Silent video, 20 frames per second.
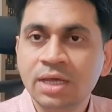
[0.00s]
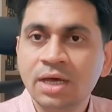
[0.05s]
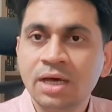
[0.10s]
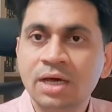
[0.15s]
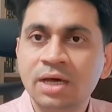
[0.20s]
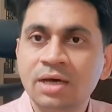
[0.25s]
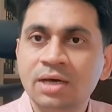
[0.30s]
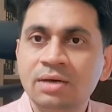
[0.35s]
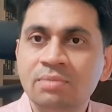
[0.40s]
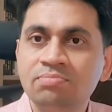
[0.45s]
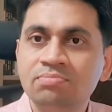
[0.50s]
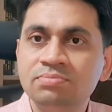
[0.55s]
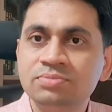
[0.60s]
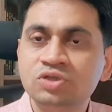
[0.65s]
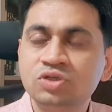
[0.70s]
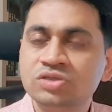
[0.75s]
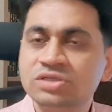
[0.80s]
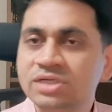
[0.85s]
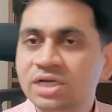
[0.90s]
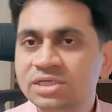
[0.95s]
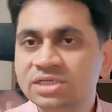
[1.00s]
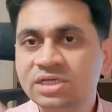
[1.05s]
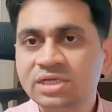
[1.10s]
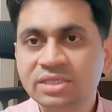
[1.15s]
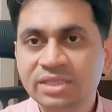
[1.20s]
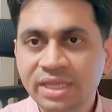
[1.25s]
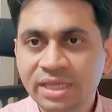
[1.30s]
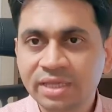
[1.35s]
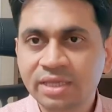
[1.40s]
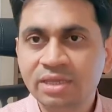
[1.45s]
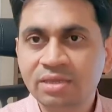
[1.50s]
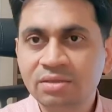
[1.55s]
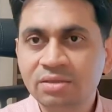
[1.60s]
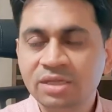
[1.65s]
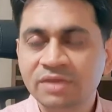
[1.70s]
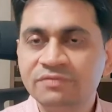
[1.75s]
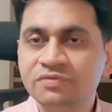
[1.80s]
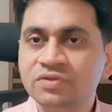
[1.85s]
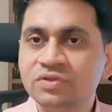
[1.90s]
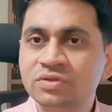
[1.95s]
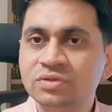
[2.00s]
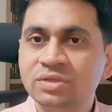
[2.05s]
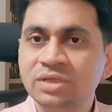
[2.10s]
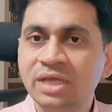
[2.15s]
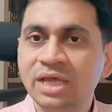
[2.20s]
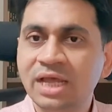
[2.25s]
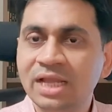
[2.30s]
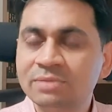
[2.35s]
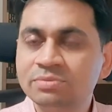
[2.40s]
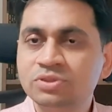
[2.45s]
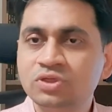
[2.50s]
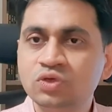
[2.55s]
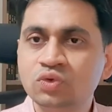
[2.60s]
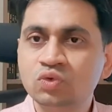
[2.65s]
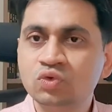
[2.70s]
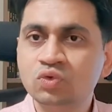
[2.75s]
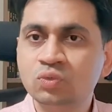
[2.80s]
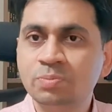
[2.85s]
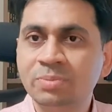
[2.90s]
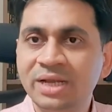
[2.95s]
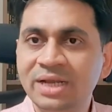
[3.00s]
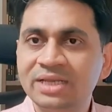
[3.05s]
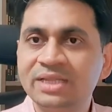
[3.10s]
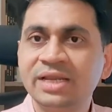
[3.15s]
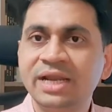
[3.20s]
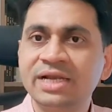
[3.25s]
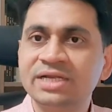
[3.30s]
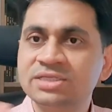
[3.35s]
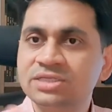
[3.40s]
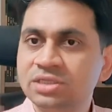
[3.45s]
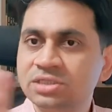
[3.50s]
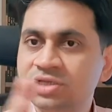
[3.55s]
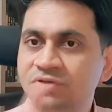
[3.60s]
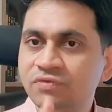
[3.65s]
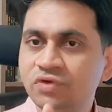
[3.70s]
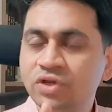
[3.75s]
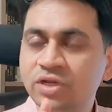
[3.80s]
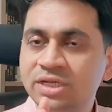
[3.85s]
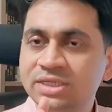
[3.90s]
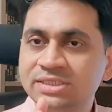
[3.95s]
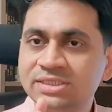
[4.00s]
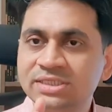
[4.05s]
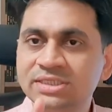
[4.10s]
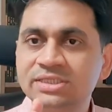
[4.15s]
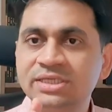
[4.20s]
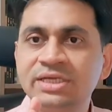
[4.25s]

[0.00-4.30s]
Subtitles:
So structured thinking helps you to build the right structure for your essays,